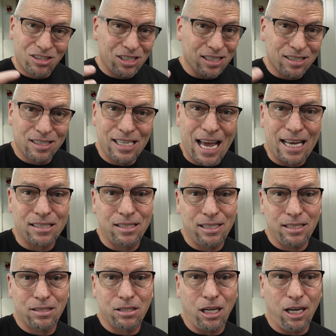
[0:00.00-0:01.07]
just
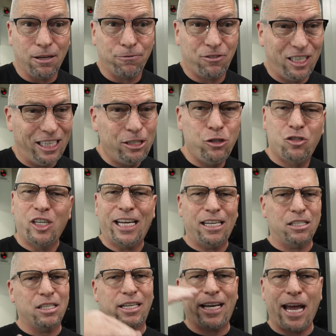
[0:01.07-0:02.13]
nasty stuff. Then you take
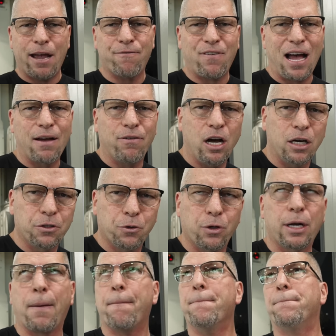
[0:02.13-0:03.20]
it to K five
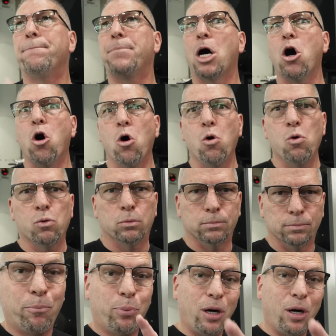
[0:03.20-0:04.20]
hundred and boom.